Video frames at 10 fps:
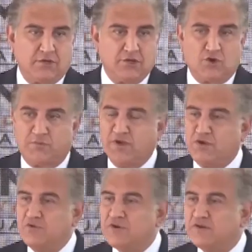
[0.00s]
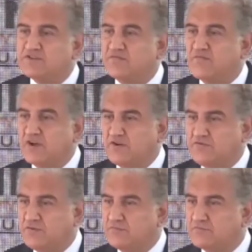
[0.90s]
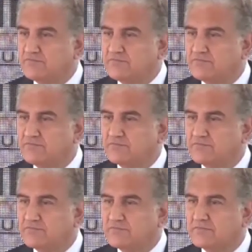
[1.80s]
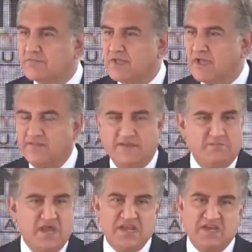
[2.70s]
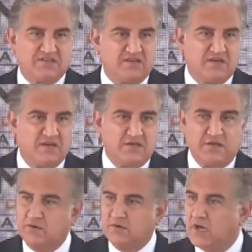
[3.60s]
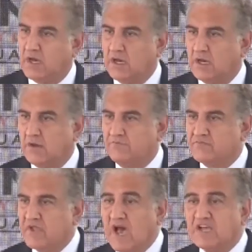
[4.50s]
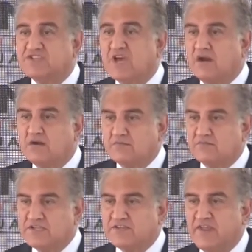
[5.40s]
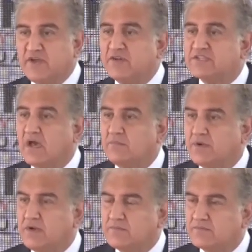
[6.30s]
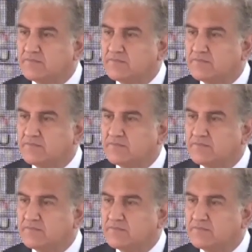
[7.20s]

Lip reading: European Union is in front of you, and there are many other, ASEAN is a very good example.